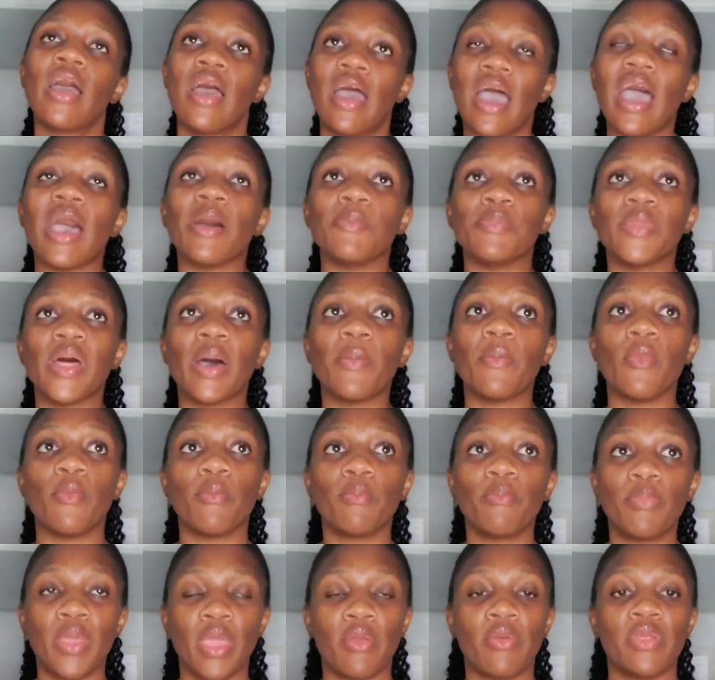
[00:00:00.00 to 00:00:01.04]
I'm that
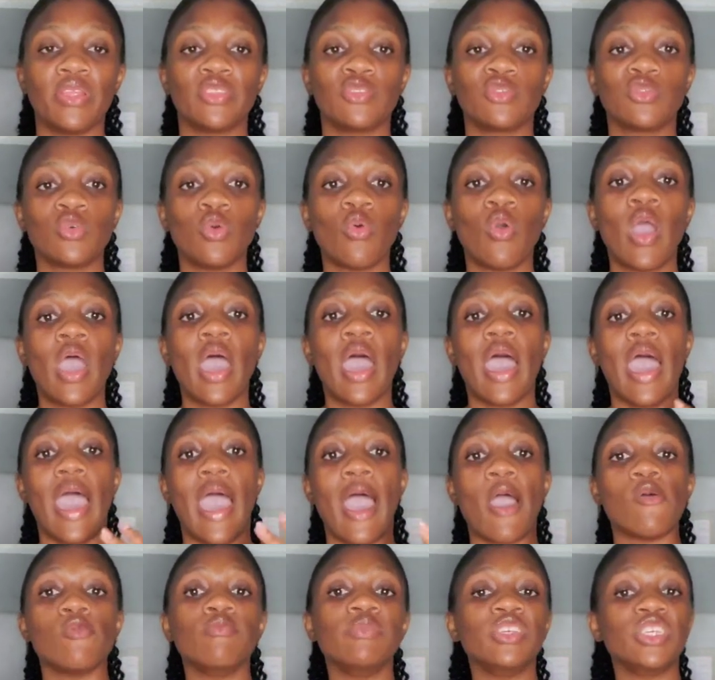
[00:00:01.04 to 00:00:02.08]
parent. So
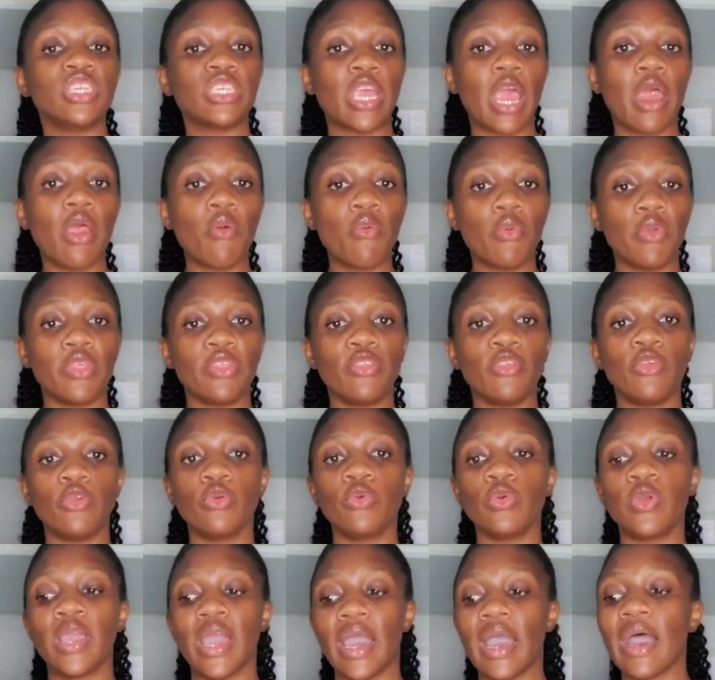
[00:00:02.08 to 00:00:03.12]
I'll be sharing with you
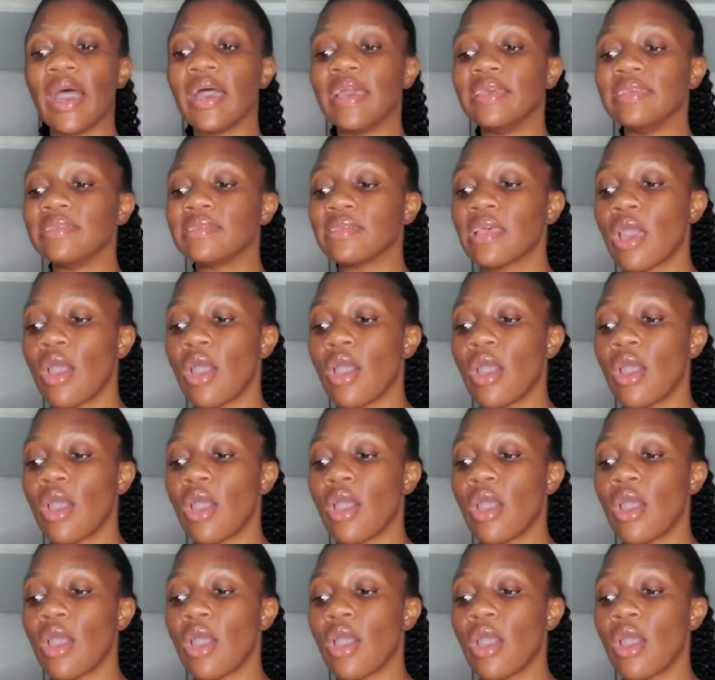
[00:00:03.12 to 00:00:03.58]
guys